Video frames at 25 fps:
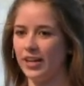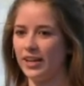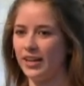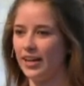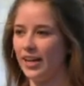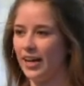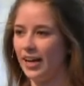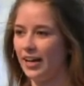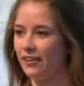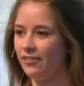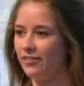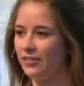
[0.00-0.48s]

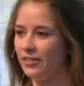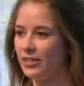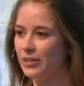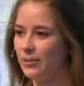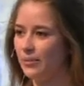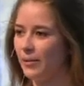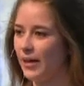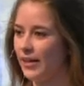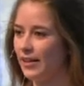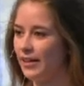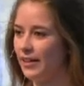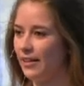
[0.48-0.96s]
and I
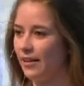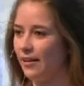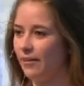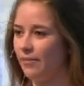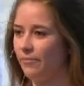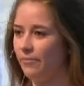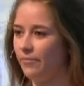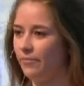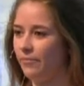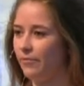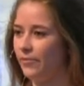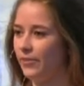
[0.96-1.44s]
respect
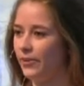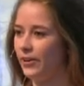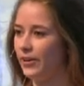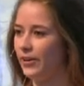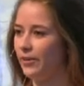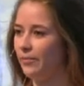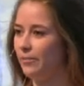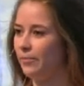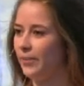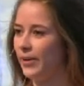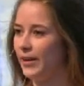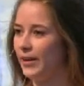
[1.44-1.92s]
them
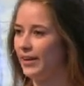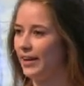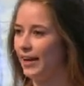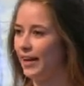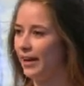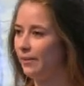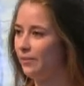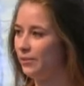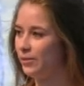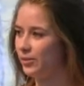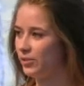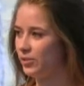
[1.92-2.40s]
for being
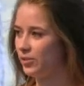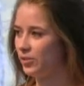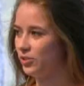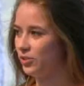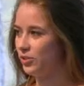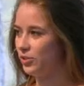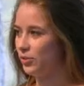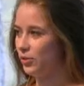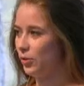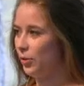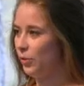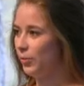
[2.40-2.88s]
able to
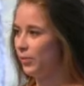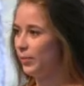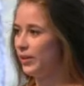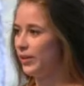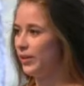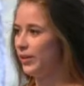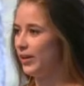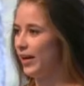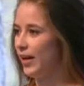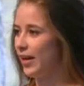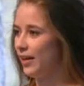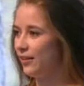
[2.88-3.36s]
just
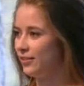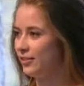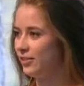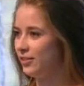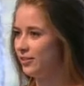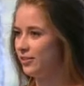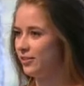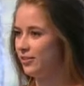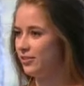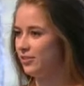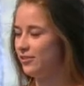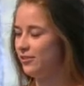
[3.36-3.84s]
open their
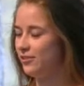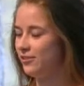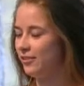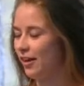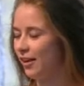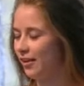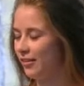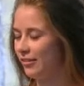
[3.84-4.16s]
house to just